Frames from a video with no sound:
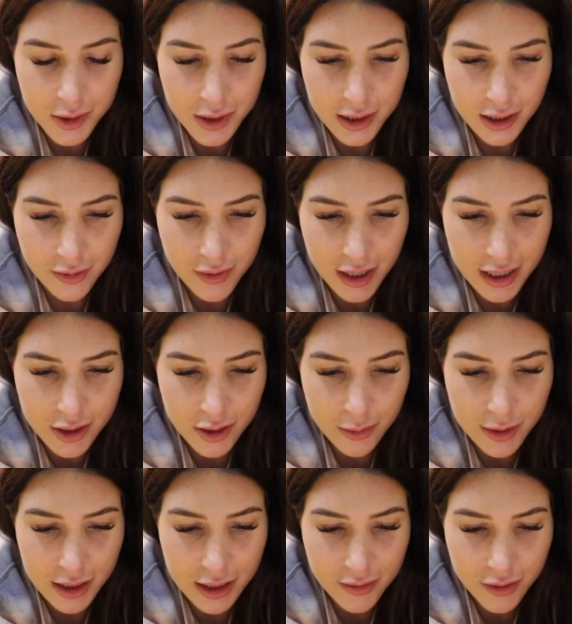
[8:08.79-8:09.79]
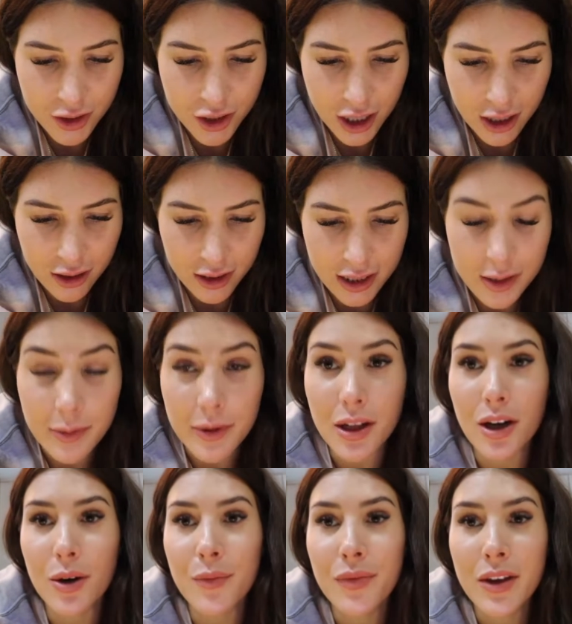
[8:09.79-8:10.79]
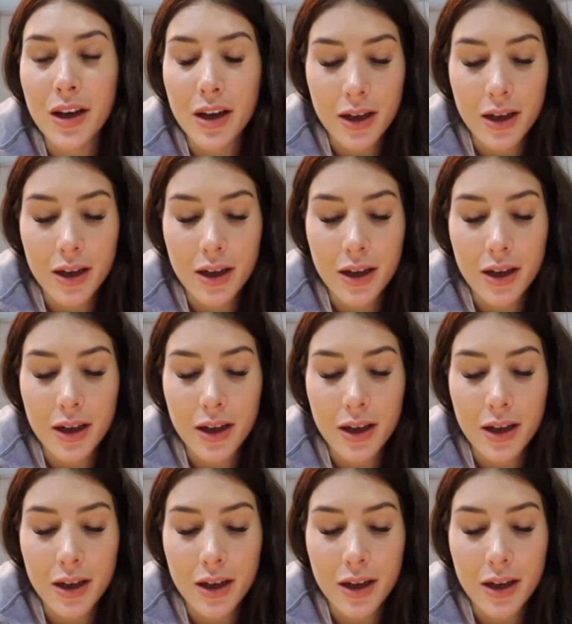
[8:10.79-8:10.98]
So I love that. So I'm gonna leave her channel linked below.